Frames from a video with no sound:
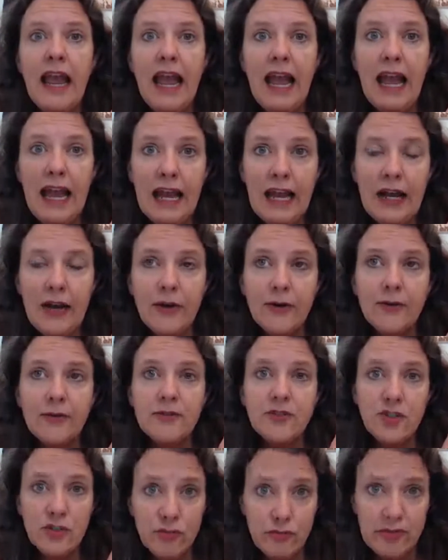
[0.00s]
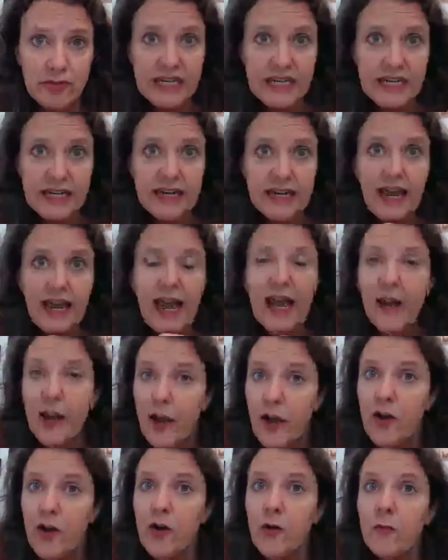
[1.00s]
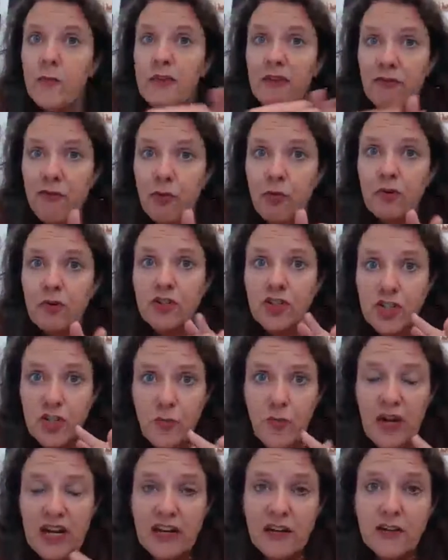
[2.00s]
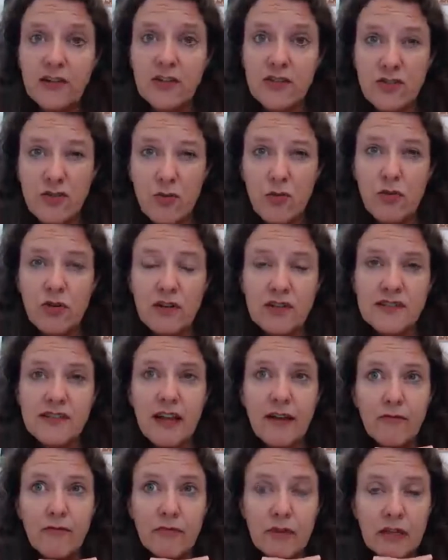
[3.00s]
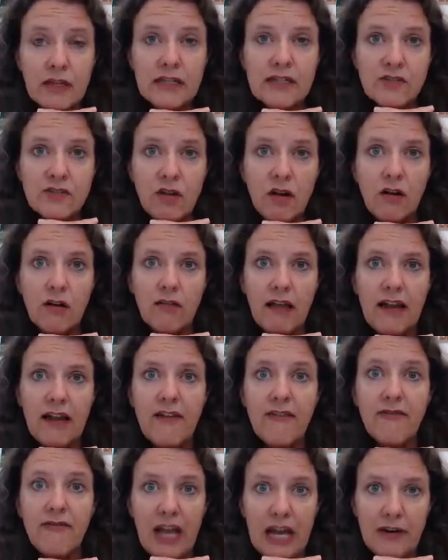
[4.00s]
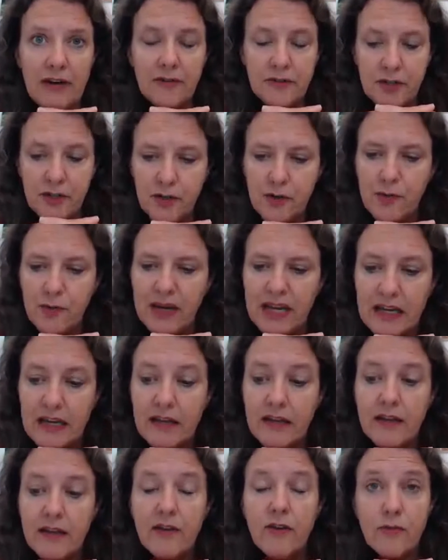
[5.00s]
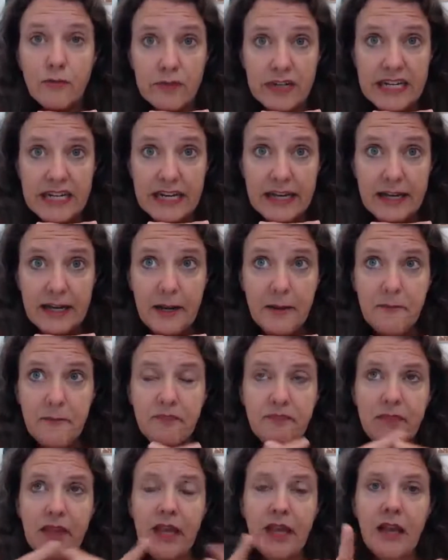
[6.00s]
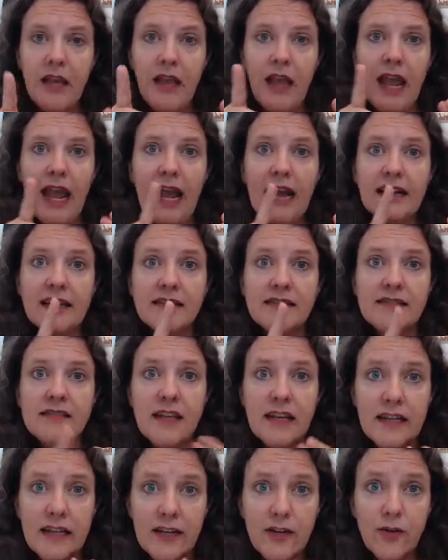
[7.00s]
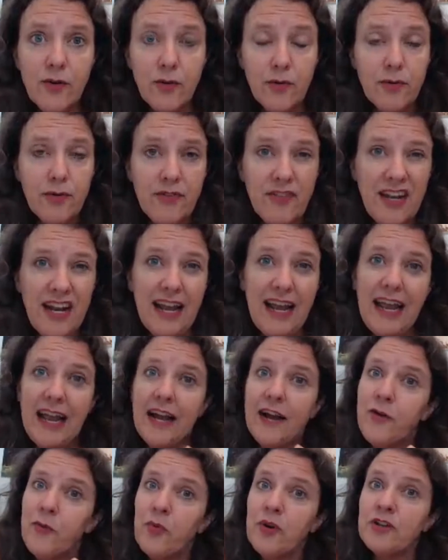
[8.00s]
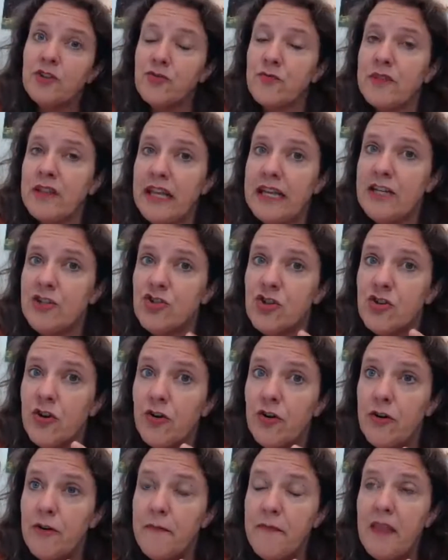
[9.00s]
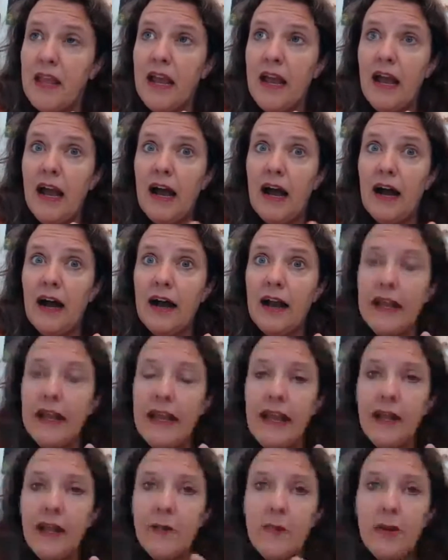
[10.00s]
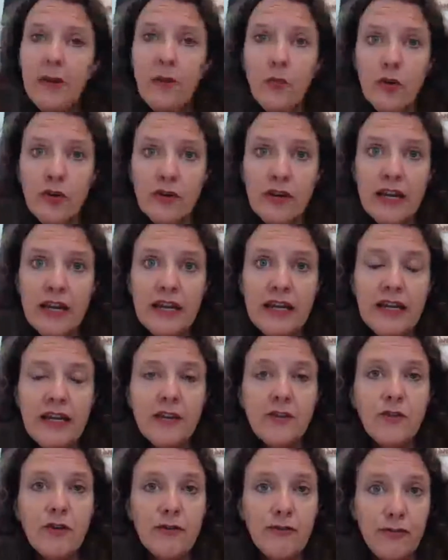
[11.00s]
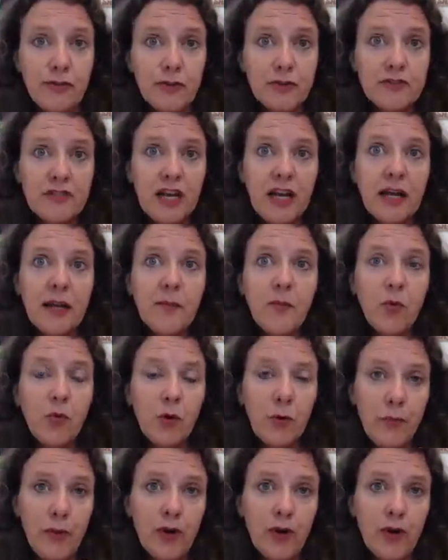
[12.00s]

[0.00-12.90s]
how to read at home before she went into school because I really saw a lot of value in reading. And a second goal that I had was relational. I had been working either full-time or